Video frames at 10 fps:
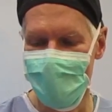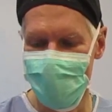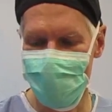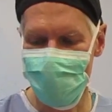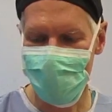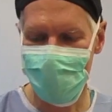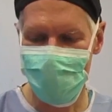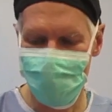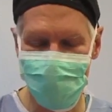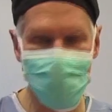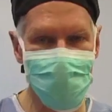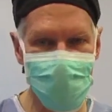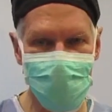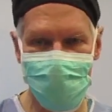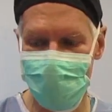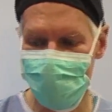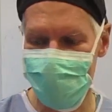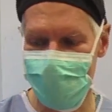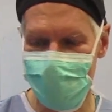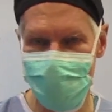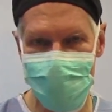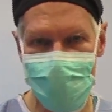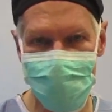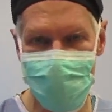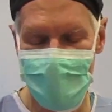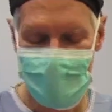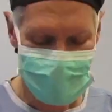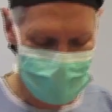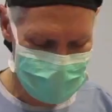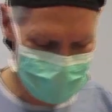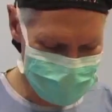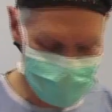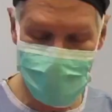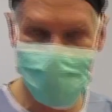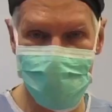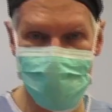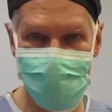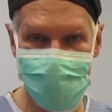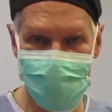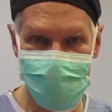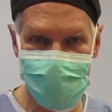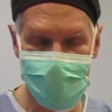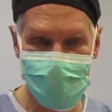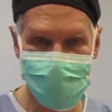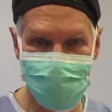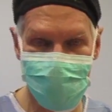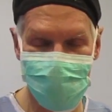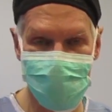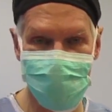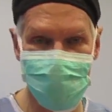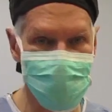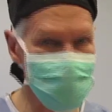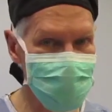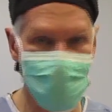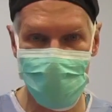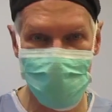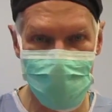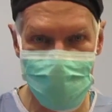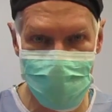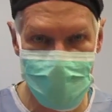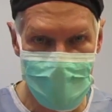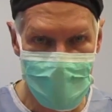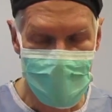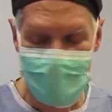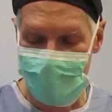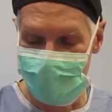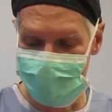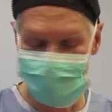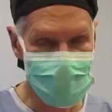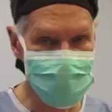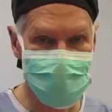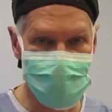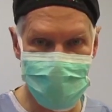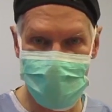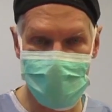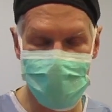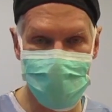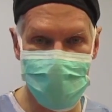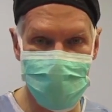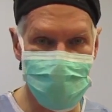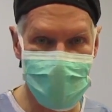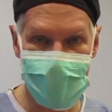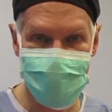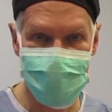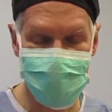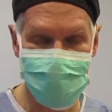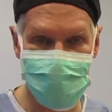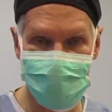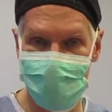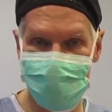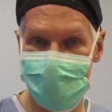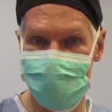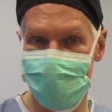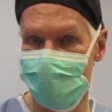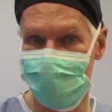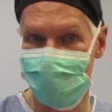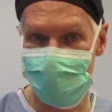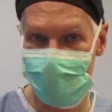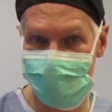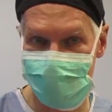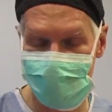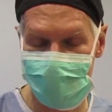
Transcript: This is one I prefer generally, a Mercedes tip. It's 4 millimeters in this setting. Sometimes we use smaller ones, and sometimes we use larger ones with baskets where we oftentimes don't use suction.